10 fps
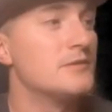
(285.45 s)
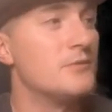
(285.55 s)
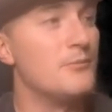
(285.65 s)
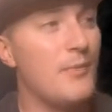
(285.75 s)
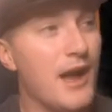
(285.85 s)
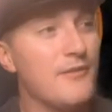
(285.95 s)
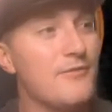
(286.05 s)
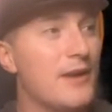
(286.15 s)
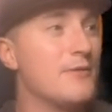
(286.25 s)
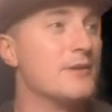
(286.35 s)
So my
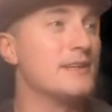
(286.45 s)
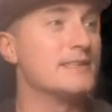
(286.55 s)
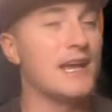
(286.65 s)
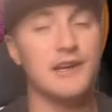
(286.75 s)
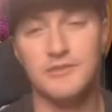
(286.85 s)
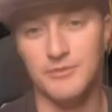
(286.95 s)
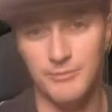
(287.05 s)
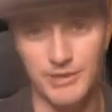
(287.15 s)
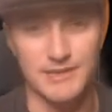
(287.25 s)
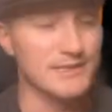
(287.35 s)
favorite is actually
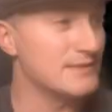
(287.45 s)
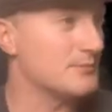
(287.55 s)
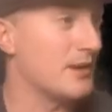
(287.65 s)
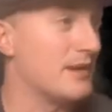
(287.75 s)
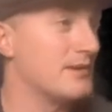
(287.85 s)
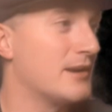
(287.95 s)
Billy's, right?